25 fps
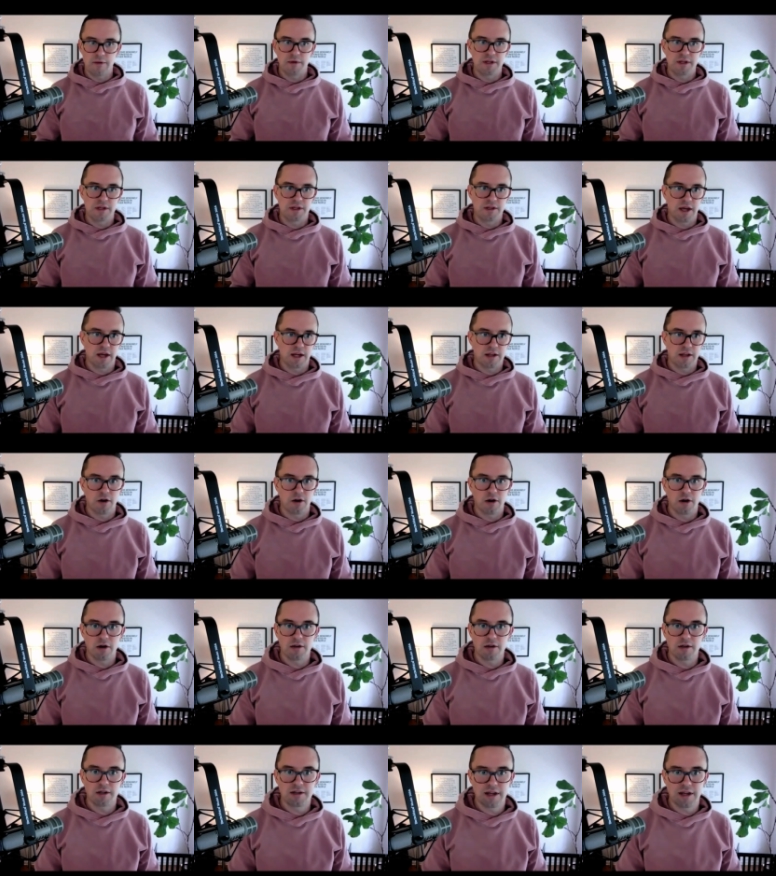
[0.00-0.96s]
We did like the
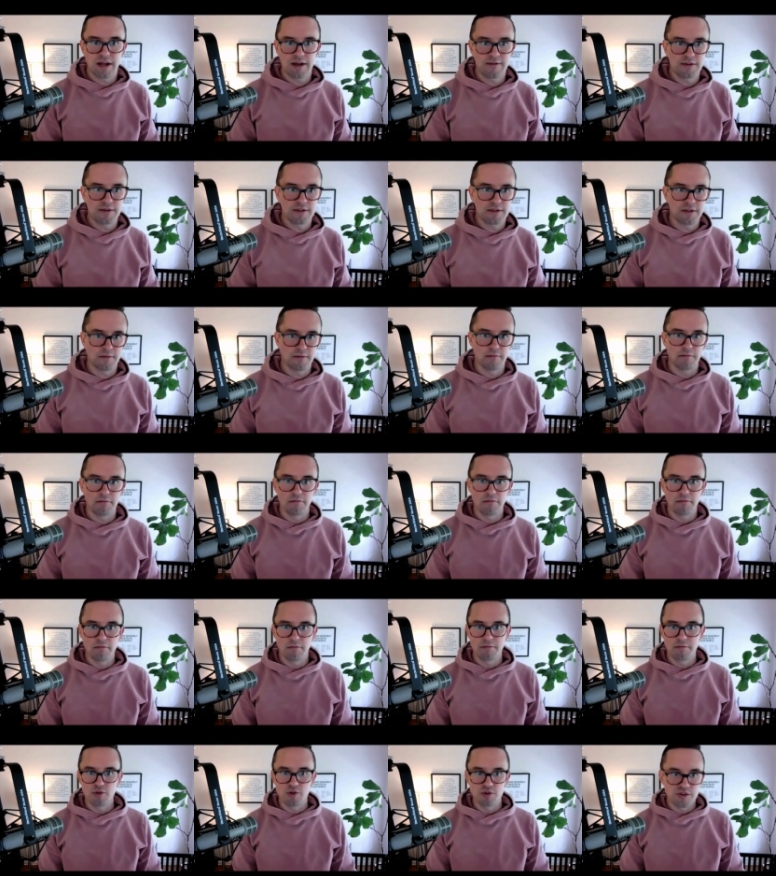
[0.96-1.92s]
Harley
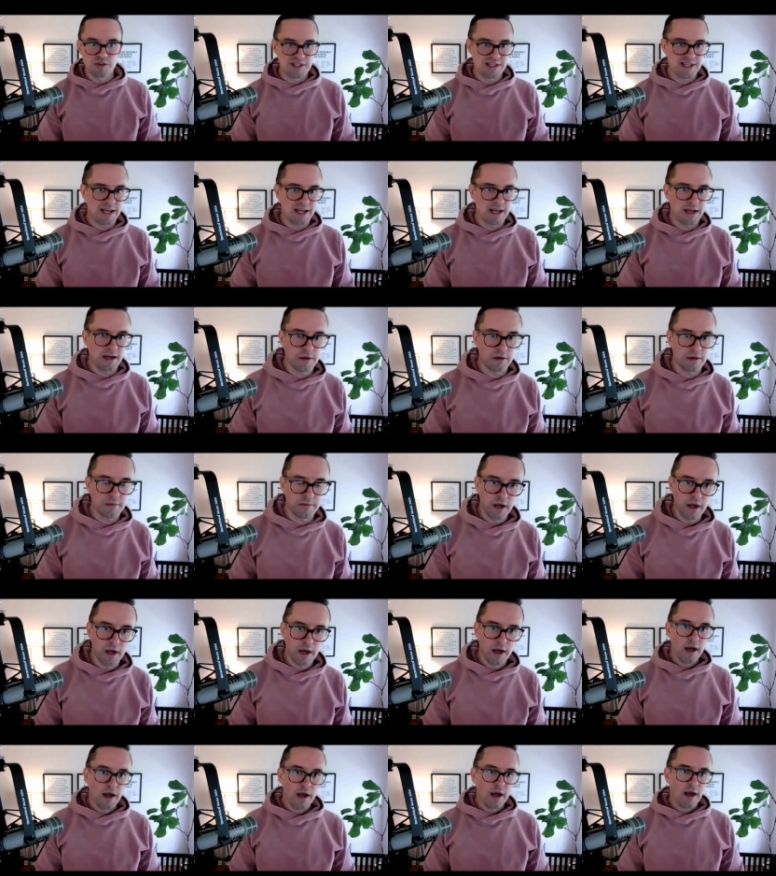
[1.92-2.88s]
Davidson Museum
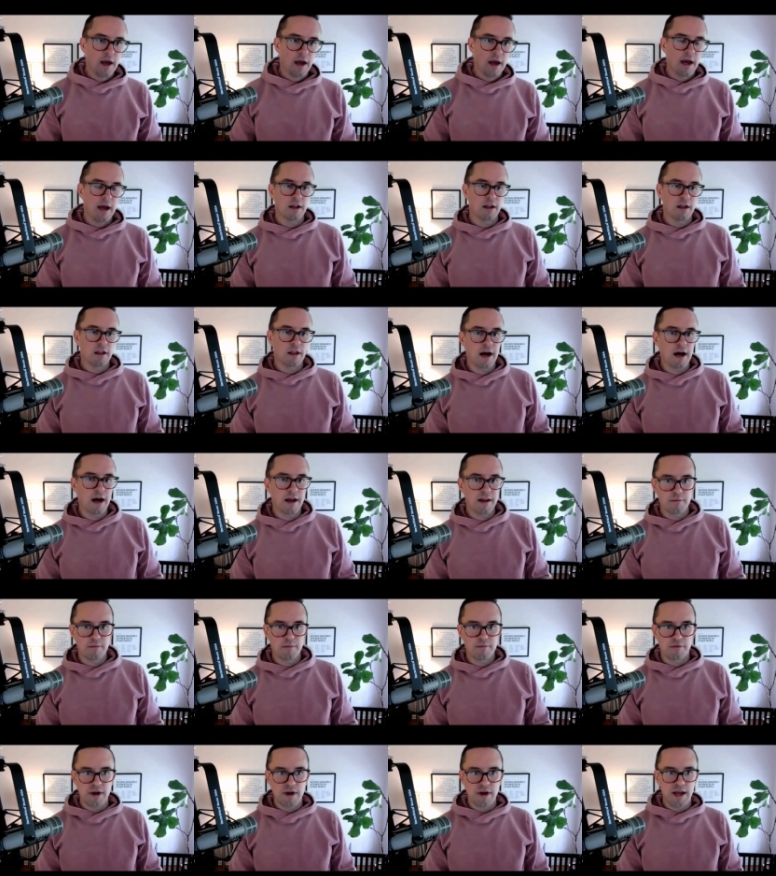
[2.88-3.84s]
and a lot
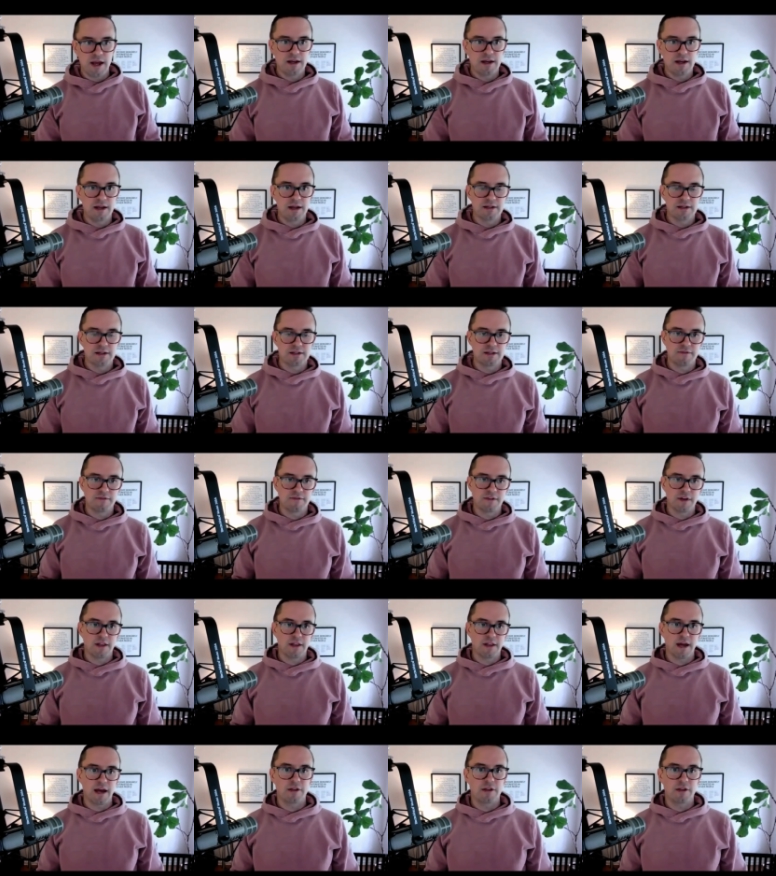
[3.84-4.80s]
of the branding and stuff
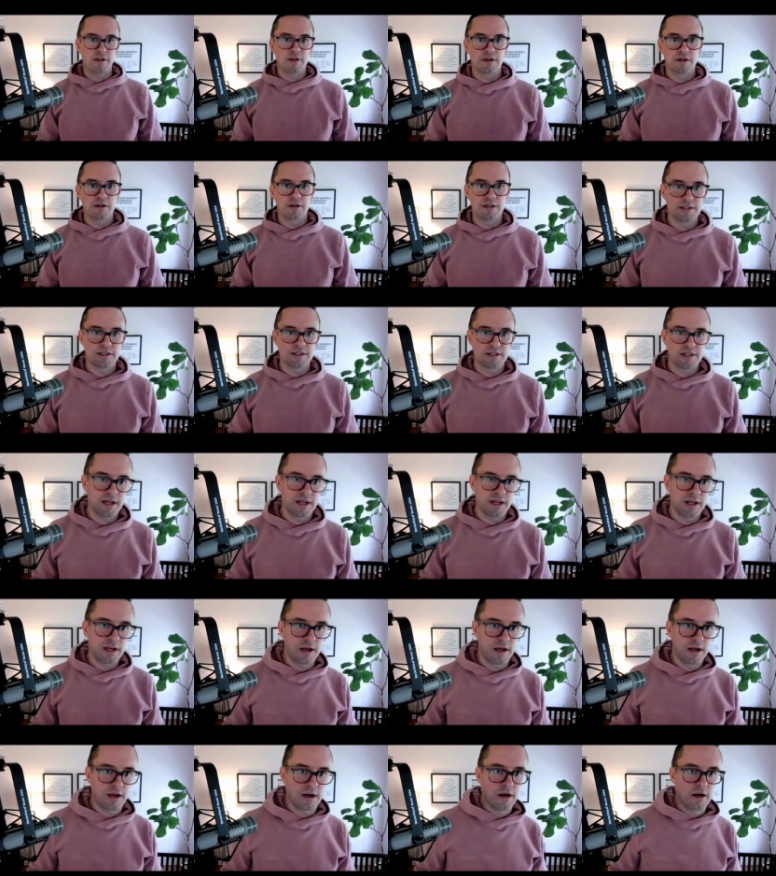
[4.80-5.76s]
like that. And you can
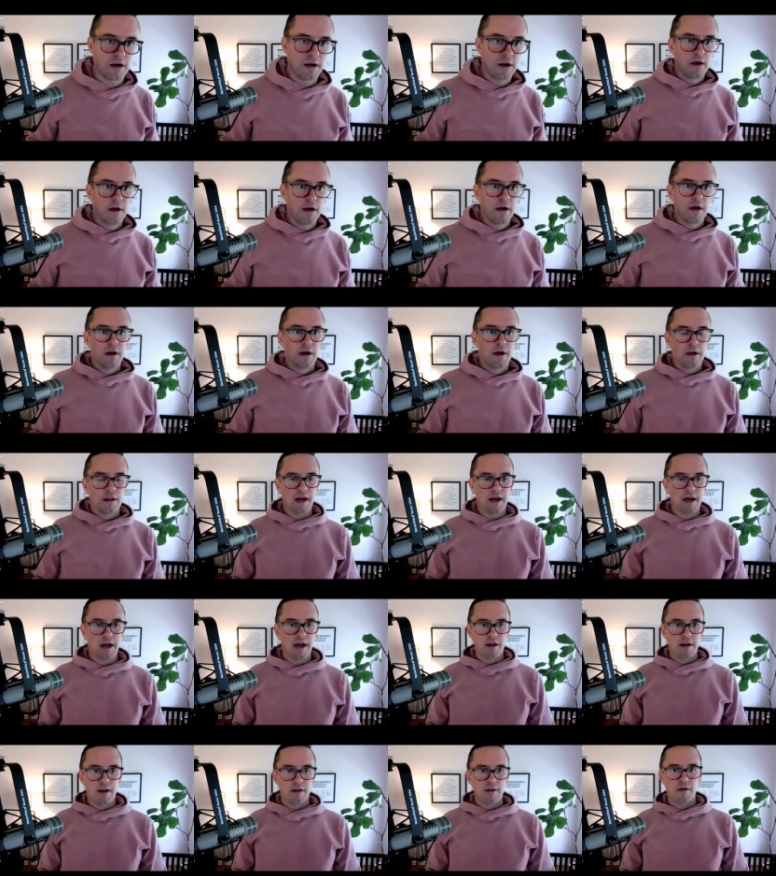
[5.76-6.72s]
see here
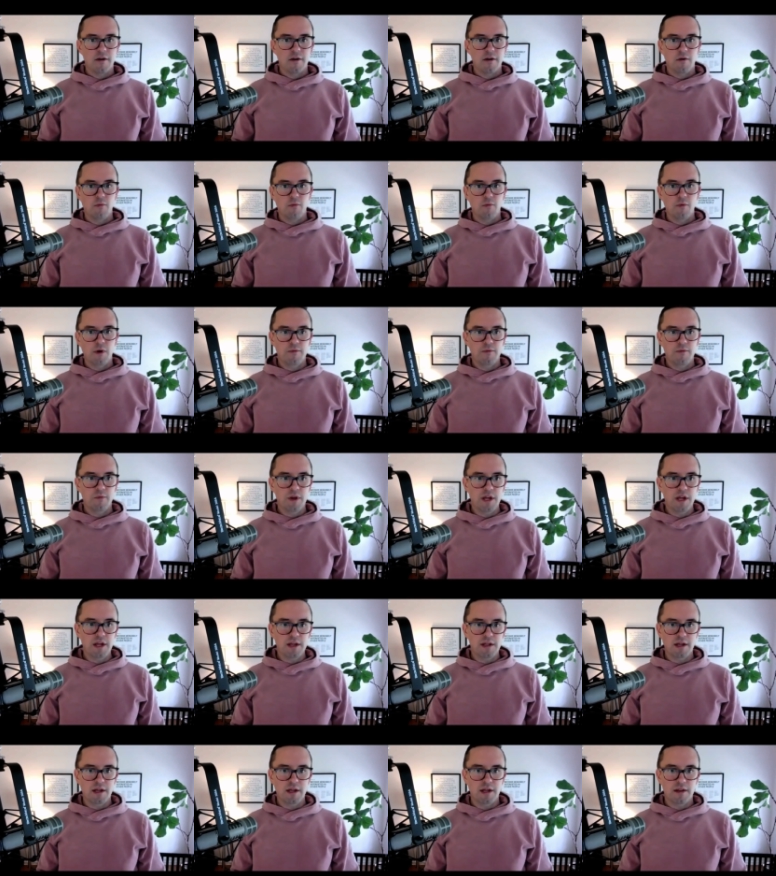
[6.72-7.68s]
that when
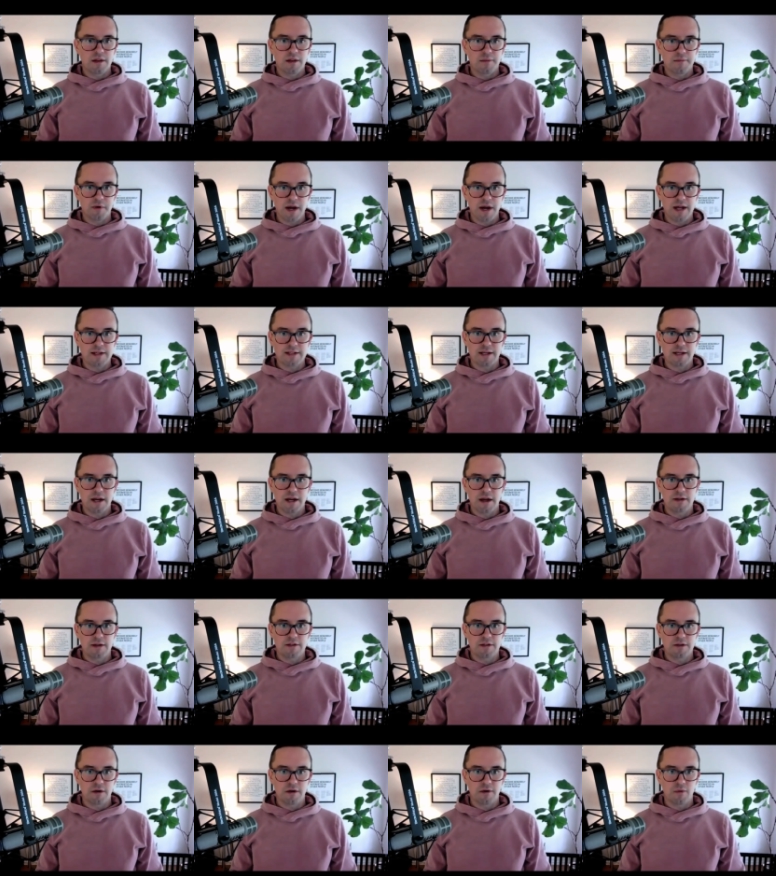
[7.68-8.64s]
we did the breast
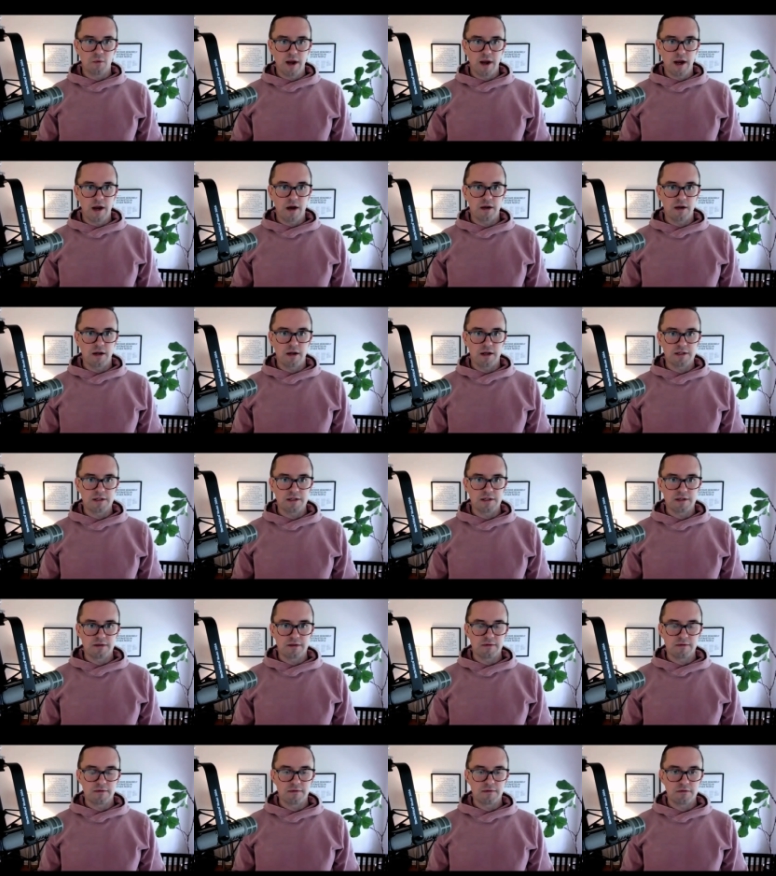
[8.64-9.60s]
cancer
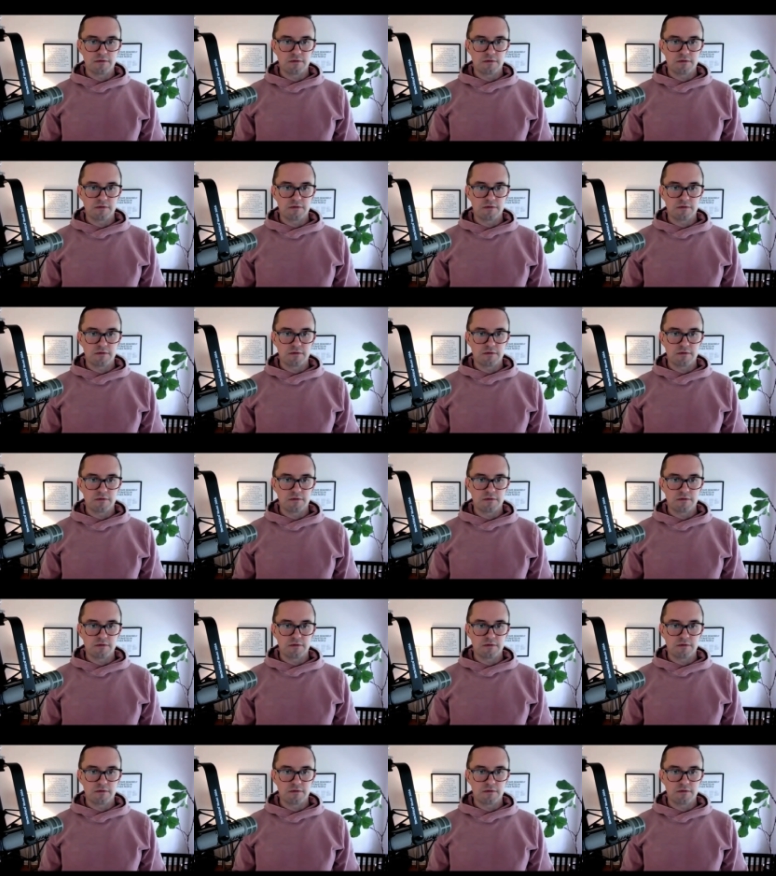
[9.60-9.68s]
awareness